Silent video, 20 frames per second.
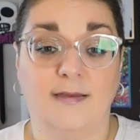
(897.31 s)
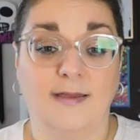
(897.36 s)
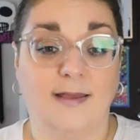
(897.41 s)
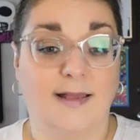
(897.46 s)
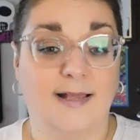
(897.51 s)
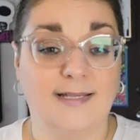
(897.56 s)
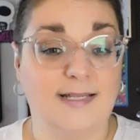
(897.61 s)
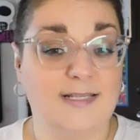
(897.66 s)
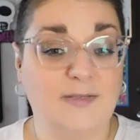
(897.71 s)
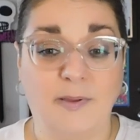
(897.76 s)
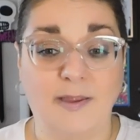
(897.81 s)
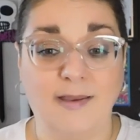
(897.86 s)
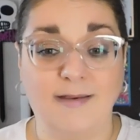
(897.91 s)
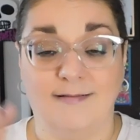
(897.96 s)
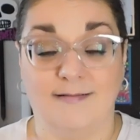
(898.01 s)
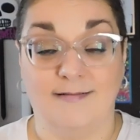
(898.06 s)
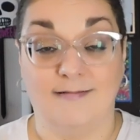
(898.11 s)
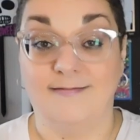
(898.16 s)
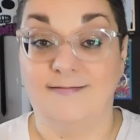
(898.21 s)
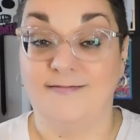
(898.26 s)
Because it's
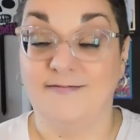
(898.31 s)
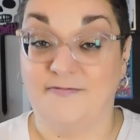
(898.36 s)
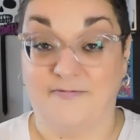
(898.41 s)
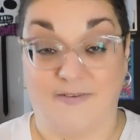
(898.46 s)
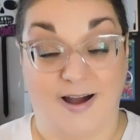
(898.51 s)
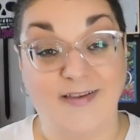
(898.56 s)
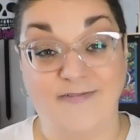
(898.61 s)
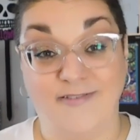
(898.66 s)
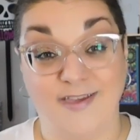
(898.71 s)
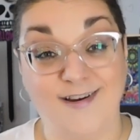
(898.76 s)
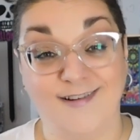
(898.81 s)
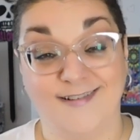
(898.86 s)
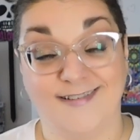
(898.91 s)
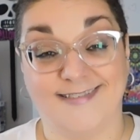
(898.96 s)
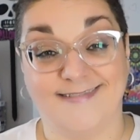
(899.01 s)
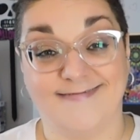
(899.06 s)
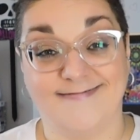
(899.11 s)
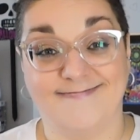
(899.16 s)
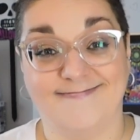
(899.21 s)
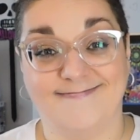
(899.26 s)
been 5
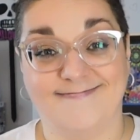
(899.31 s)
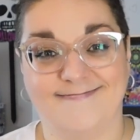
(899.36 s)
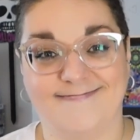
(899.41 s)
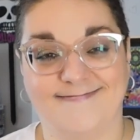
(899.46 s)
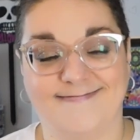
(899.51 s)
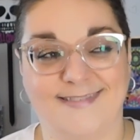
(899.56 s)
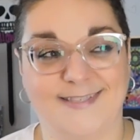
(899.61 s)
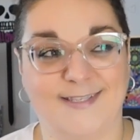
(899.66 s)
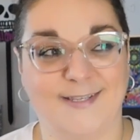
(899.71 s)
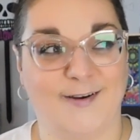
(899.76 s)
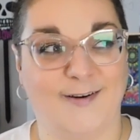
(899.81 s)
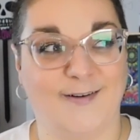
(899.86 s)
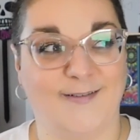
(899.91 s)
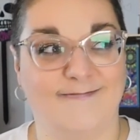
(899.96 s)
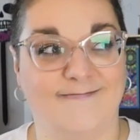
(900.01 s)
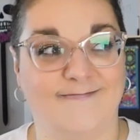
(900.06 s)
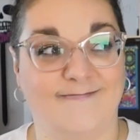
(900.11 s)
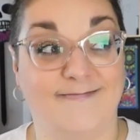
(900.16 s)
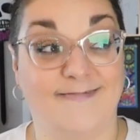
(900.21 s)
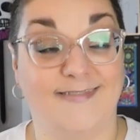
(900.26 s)
years. It's
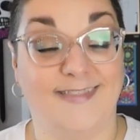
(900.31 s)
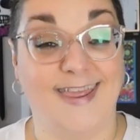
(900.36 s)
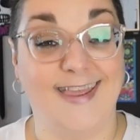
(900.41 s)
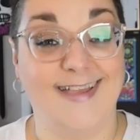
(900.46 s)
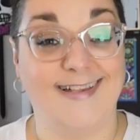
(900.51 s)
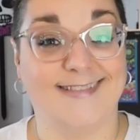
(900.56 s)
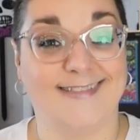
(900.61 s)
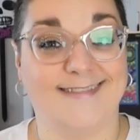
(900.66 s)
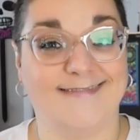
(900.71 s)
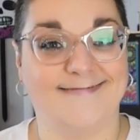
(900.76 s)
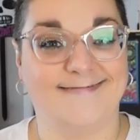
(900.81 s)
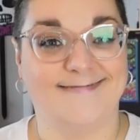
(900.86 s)
So, thanks.